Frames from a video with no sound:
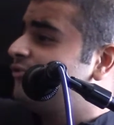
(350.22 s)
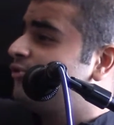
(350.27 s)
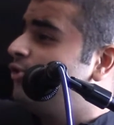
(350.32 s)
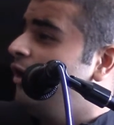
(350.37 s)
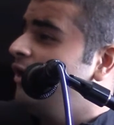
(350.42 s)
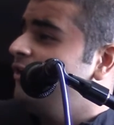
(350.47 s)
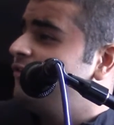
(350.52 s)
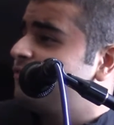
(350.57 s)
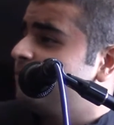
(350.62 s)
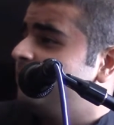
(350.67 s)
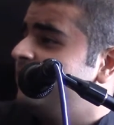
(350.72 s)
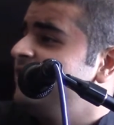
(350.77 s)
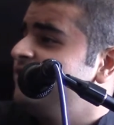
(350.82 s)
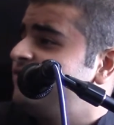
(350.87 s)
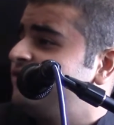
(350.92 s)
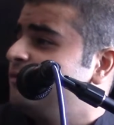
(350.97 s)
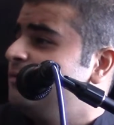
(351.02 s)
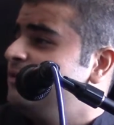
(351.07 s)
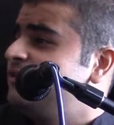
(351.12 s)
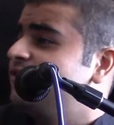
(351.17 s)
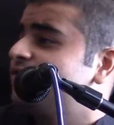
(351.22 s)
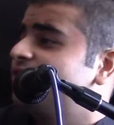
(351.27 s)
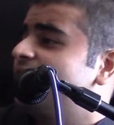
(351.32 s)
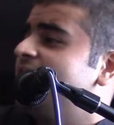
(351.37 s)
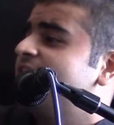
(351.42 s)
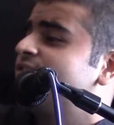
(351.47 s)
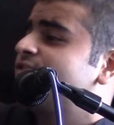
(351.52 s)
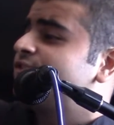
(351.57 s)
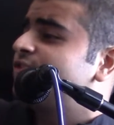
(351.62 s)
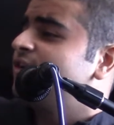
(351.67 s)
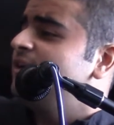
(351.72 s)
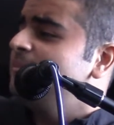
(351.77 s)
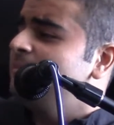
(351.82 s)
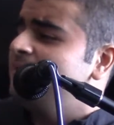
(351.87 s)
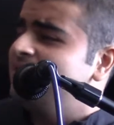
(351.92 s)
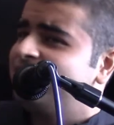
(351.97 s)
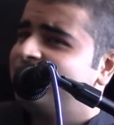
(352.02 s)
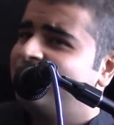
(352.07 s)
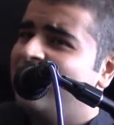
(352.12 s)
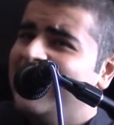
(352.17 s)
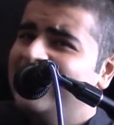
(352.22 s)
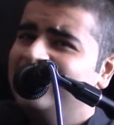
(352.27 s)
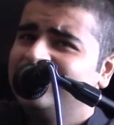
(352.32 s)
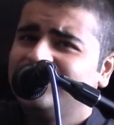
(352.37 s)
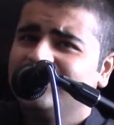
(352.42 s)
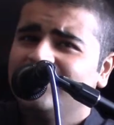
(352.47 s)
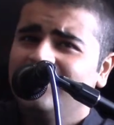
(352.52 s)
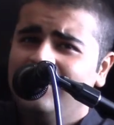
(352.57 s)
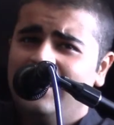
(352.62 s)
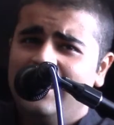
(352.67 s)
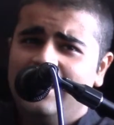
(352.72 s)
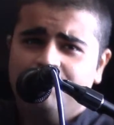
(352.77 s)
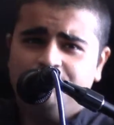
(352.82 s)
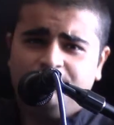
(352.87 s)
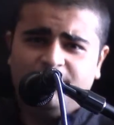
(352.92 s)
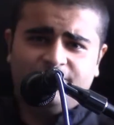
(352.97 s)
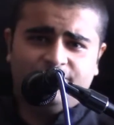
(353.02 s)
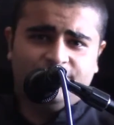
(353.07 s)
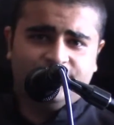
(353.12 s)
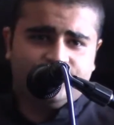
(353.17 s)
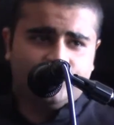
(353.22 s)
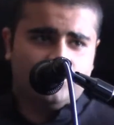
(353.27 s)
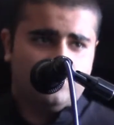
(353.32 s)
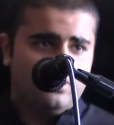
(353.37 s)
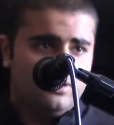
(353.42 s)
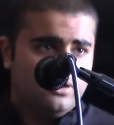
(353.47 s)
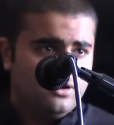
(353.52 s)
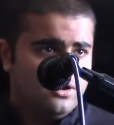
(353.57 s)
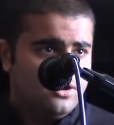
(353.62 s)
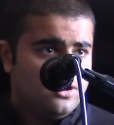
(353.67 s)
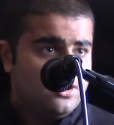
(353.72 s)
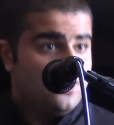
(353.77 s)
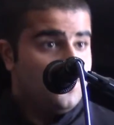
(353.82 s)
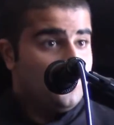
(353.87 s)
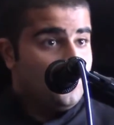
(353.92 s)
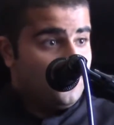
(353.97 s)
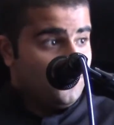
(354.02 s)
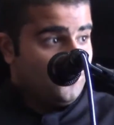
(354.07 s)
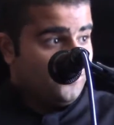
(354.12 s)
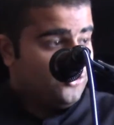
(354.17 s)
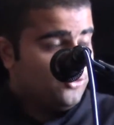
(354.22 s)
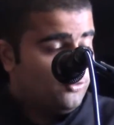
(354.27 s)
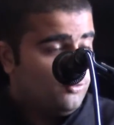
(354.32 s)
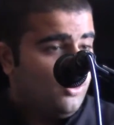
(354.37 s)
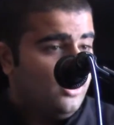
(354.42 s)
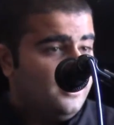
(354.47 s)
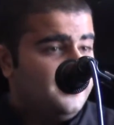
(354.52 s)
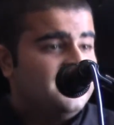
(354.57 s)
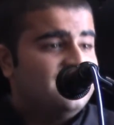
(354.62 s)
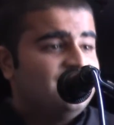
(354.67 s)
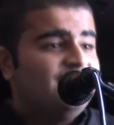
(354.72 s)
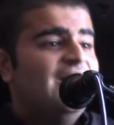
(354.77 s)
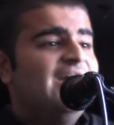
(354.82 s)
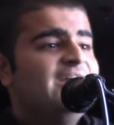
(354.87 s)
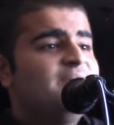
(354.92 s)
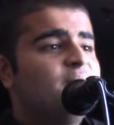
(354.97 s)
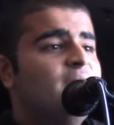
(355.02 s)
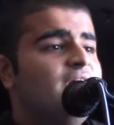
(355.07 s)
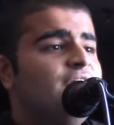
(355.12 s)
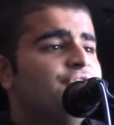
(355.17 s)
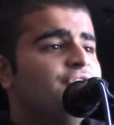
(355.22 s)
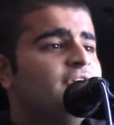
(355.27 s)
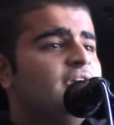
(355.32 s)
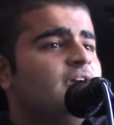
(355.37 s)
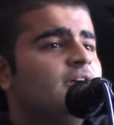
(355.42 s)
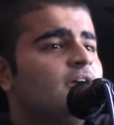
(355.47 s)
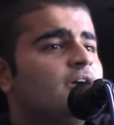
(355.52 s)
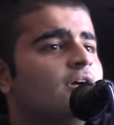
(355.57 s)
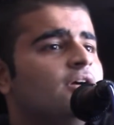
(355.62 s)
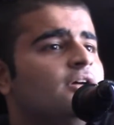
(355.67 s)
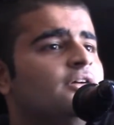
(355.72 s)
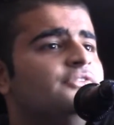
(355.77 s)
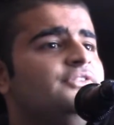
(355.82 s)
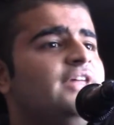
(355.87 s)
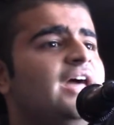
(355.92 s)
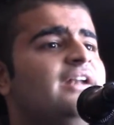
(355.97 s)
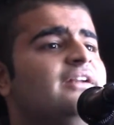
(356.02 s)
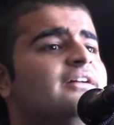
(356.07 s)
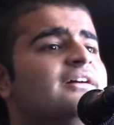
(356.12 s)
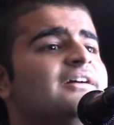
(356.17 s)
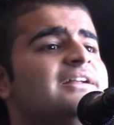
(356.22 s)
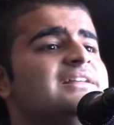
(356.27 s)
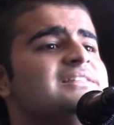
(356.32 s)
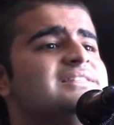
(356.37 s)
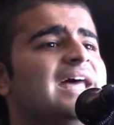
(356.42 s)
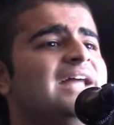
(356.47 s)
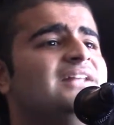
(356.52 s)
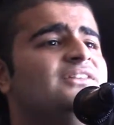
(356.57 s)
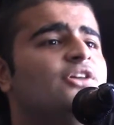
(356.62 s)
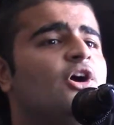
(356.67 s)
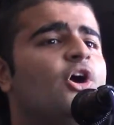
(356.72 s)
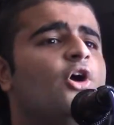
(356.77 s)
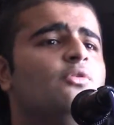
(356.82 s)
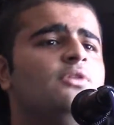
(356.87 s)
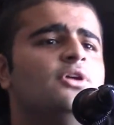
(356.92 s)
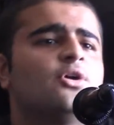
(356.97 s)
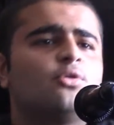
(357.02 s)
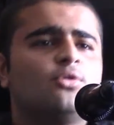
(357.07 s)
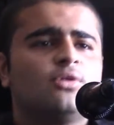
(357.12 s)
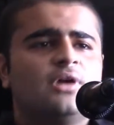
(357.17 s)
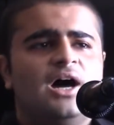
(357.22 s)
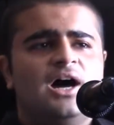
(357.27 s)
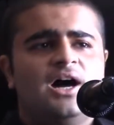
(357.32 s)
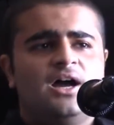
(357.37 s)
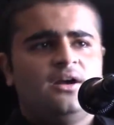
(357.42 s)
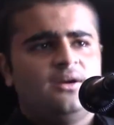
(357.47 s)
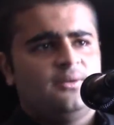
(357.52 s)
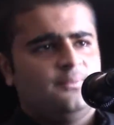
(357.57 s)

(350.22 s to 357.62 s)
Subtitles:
God's mercy, which is extremely vital and pivotal. You want divine mercy, then recite the Holy Qur'an.